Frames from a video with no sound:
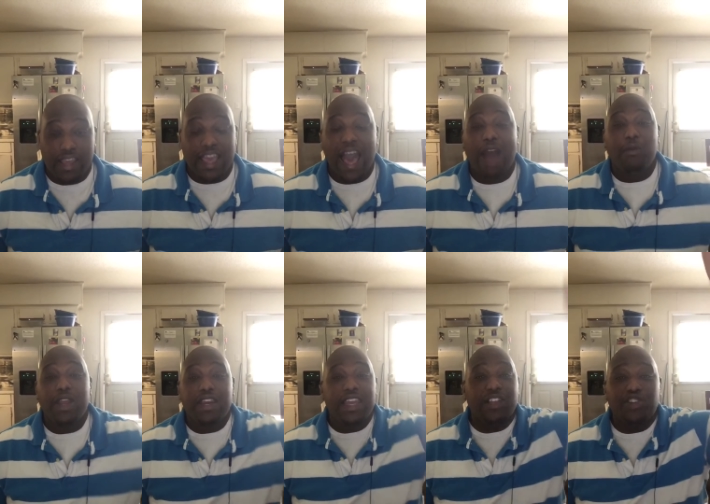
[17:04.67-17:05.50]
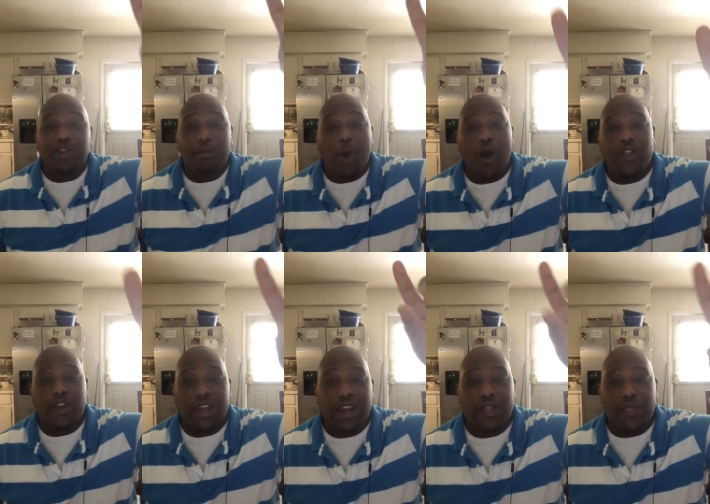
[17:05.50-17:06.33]
God, we need you more than
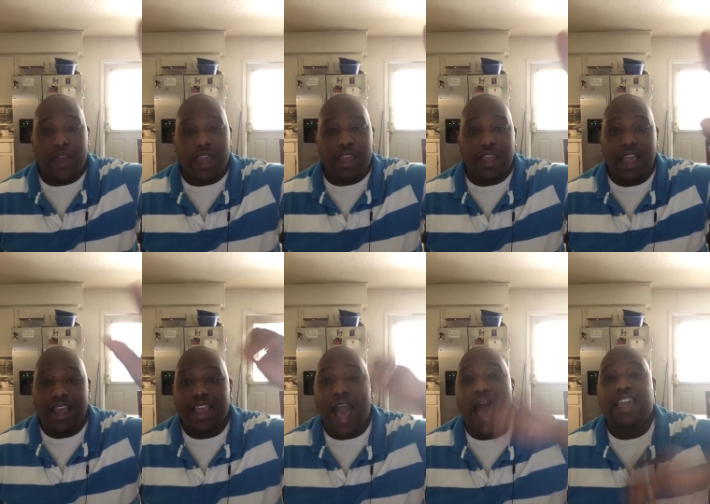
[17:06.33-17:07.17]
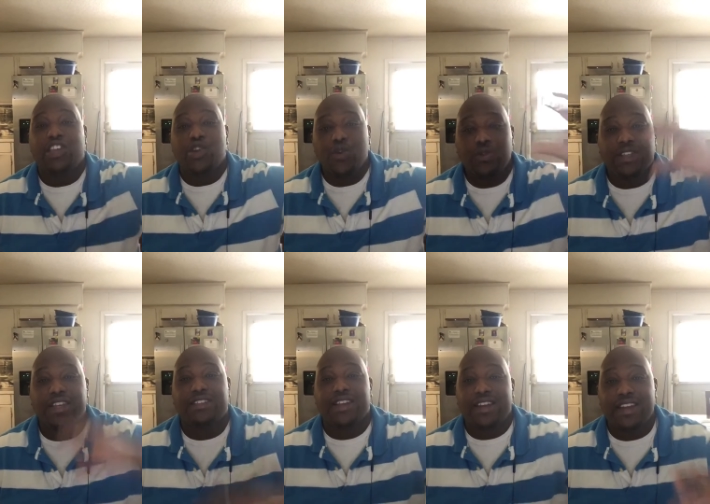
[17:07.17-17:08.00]
anything. God, use
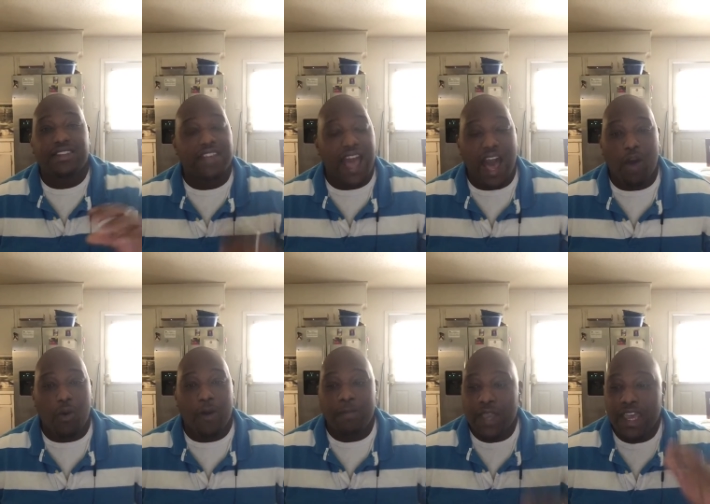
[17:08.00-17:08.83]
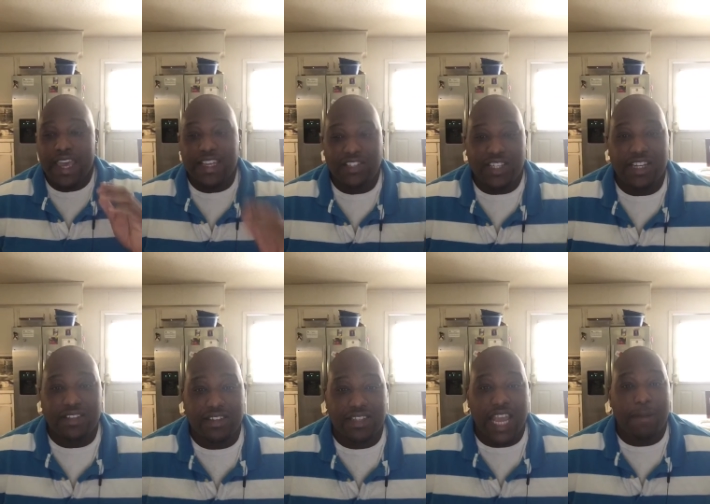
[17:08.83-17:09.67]
us in this hour. In
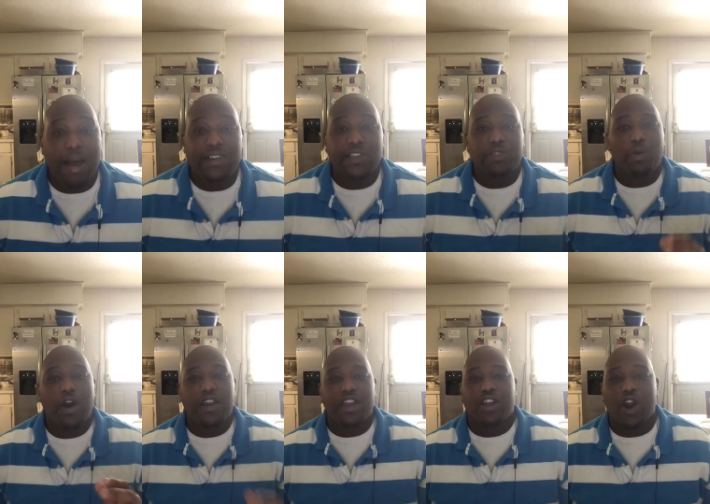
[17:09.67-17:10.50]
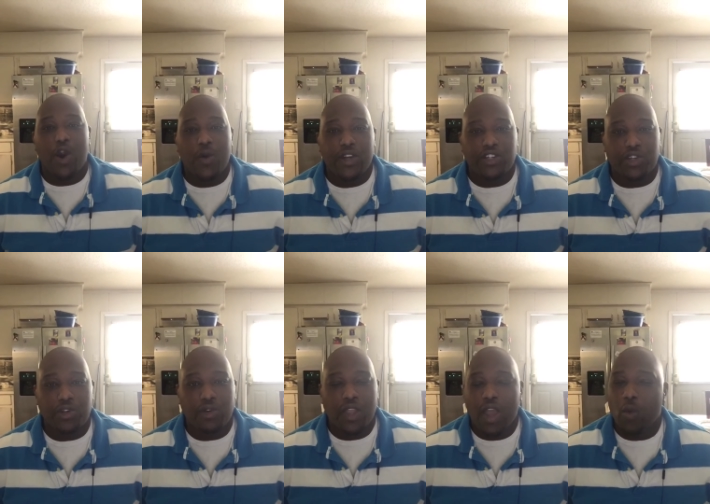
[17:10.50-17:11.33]
Jesus' name, I just want to encourage
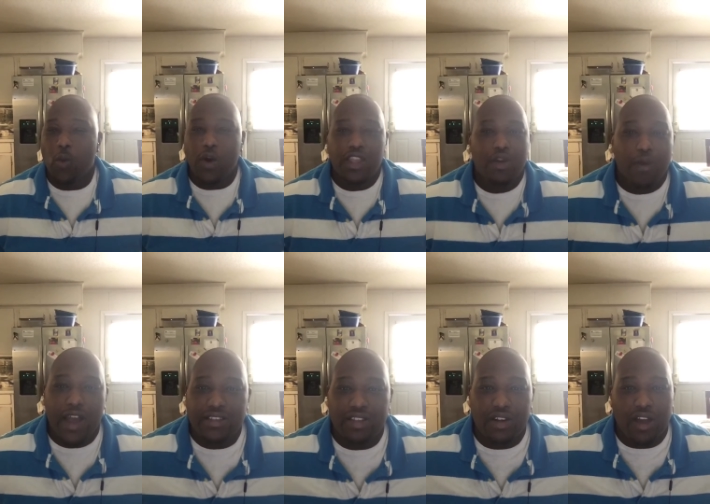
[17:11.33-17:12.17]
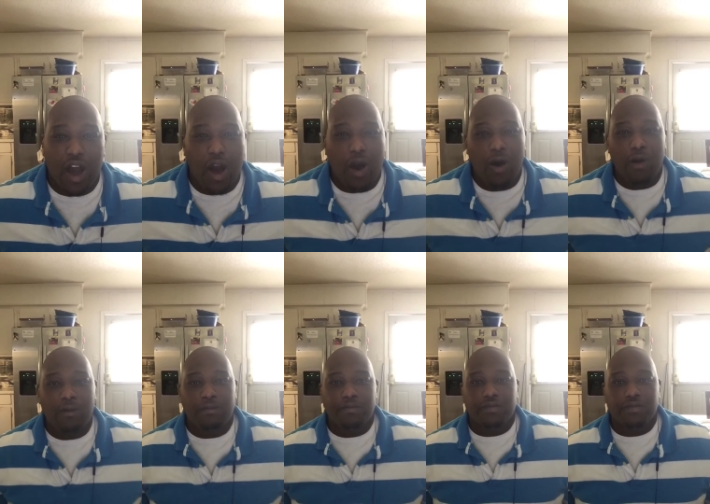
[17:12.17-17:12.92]
you. Will you answer the call?